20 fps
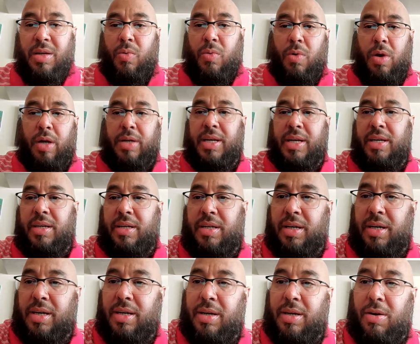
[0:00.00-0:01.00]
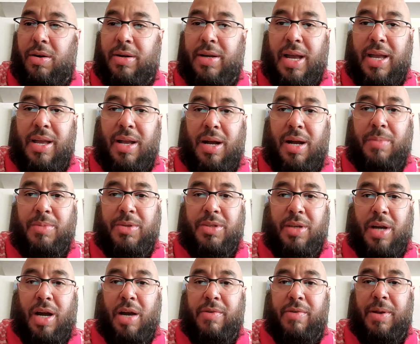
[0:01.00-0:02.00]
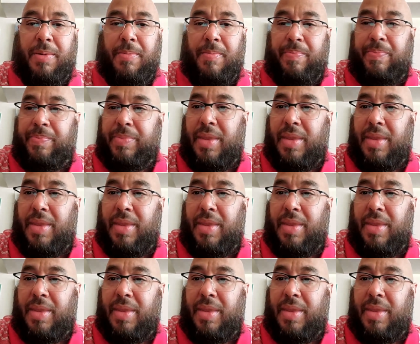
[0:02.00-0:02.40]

working good. Okay, I'm sorry.